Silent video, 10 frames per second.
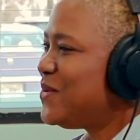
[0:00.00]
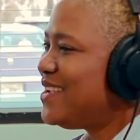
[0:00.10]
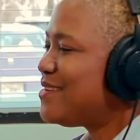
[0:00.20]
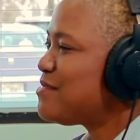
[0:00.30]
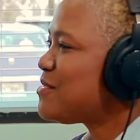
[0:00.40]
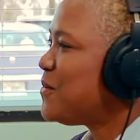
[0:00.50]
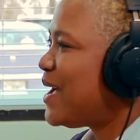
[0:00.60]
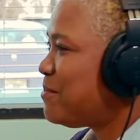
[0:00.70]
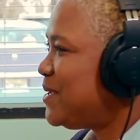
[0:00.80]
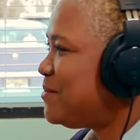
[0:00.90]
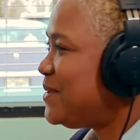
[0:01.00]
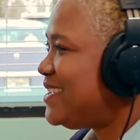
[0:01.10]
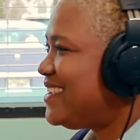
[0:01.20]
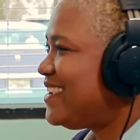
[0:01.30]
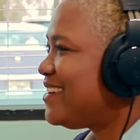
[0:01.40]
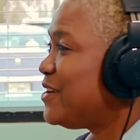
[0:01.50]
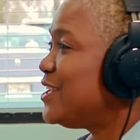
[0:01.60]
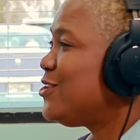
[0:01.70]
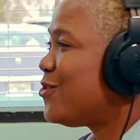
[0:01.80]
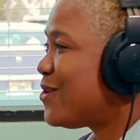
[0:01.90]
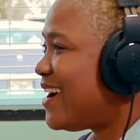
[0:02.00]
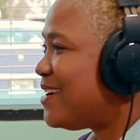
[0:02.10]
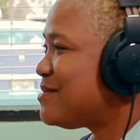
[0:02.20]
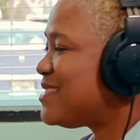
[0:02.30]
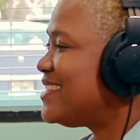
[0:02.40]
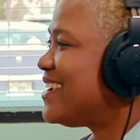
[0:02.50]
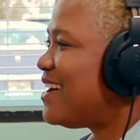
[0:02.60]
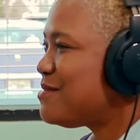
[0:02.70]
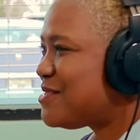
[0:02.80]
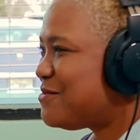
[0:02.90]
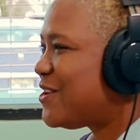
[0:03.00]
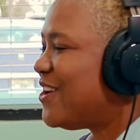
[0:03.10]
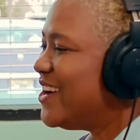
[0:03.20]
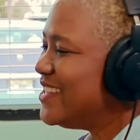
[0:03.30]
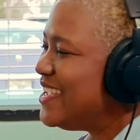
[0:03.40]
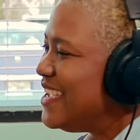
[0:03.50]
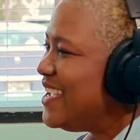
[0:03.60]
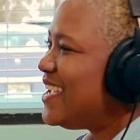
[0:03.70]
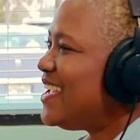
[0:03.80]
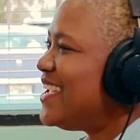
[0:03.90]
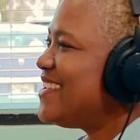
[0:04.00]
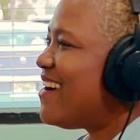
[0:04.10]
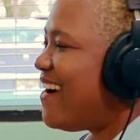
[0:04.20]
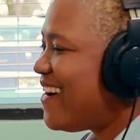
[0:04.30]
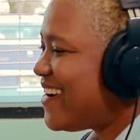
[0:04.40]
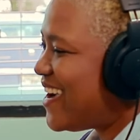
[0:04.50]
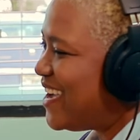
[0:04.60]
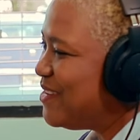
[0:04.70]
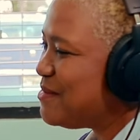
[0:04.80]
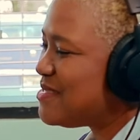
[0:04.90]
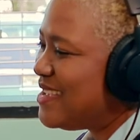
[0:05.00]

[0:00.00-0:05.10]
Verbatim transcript: We are so happy to be here in your house, in the house of God. Amen. In our yes. house.